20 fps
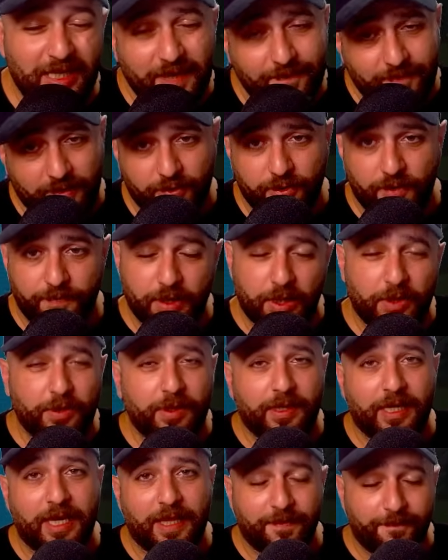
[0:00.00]
even though we are going
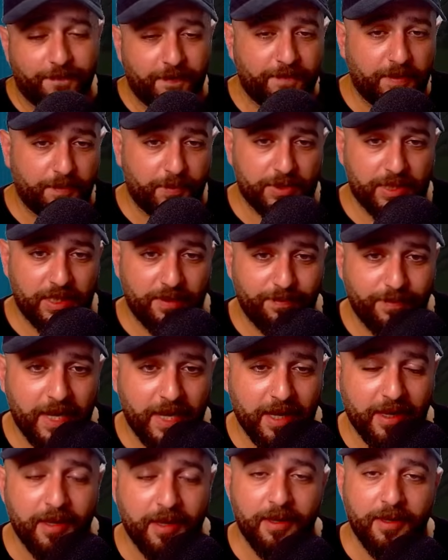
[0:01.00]
to get the 50%
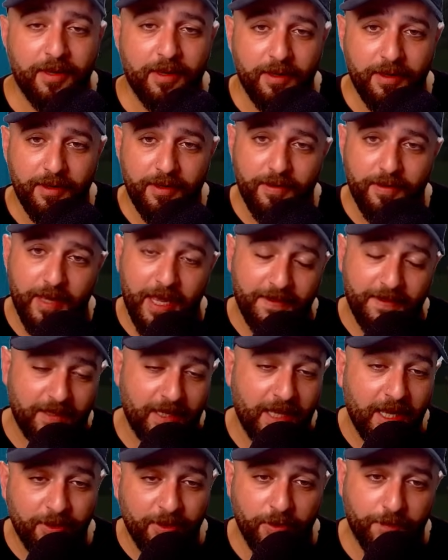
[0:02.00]
back at
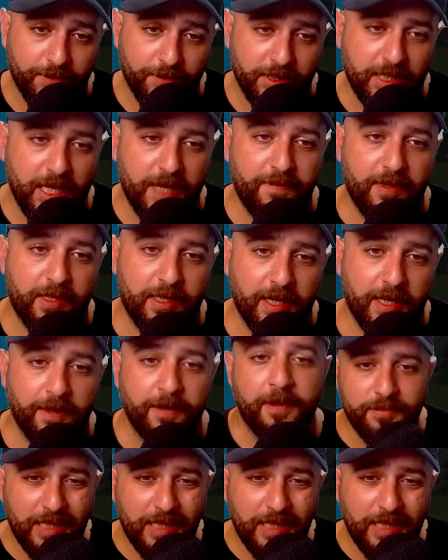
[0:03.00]
the end of the KvK.